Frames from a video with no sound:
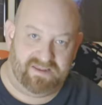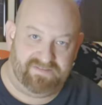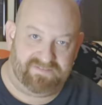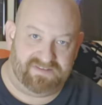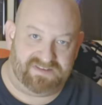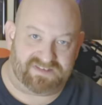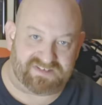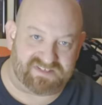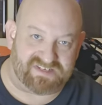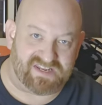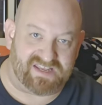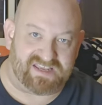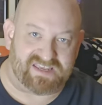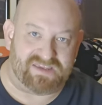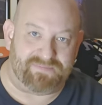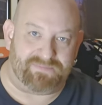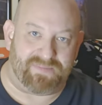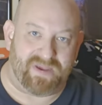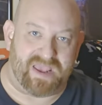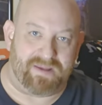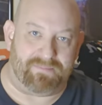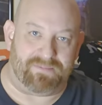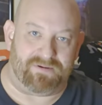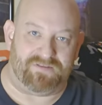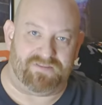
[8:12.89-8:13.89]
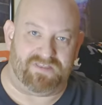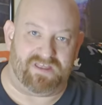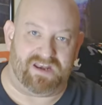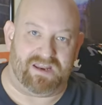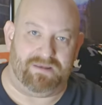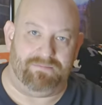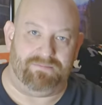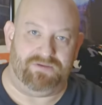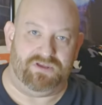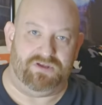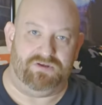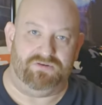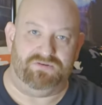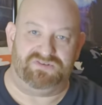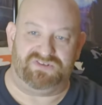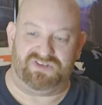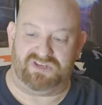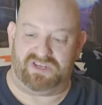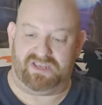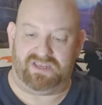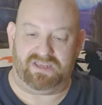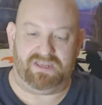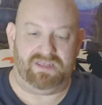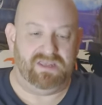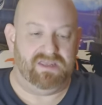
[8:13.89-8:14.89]
And the sticky paper that I'm
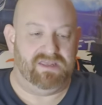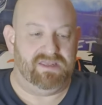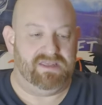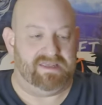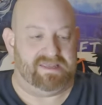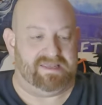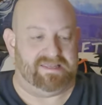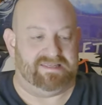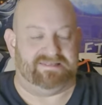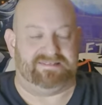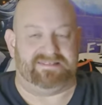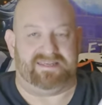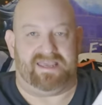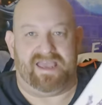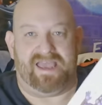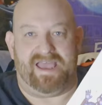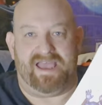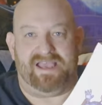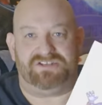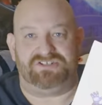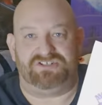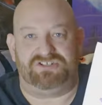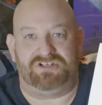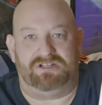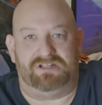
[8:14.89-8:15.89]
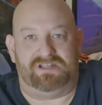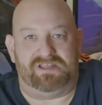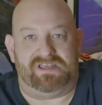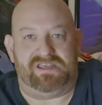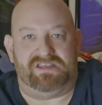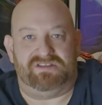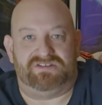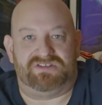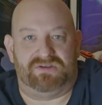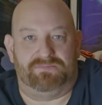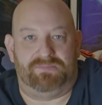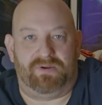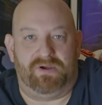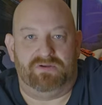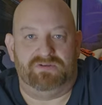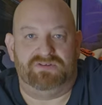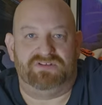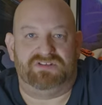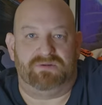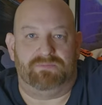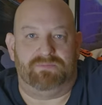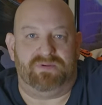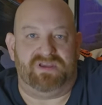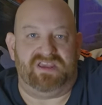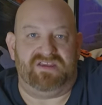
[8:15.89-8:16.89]
using is actually
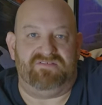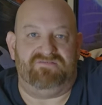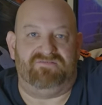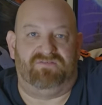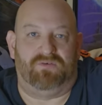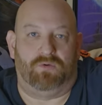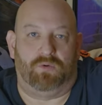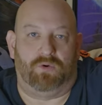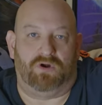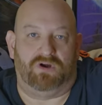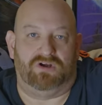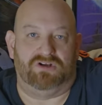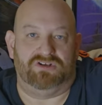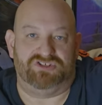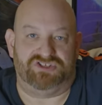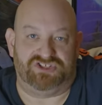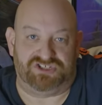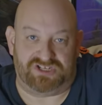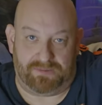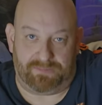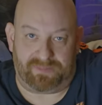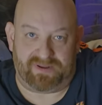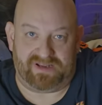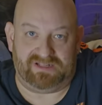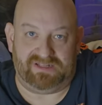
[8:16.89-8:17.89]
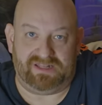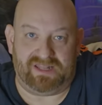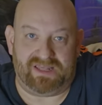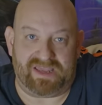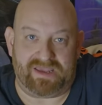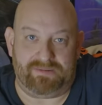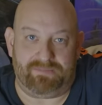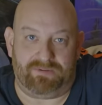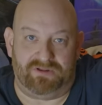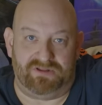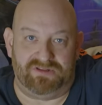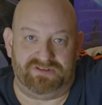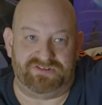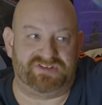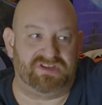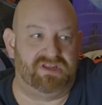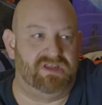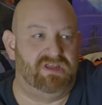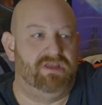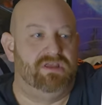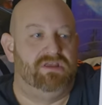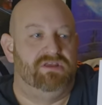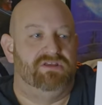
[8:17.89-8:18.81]
supposed to be for shipping labels.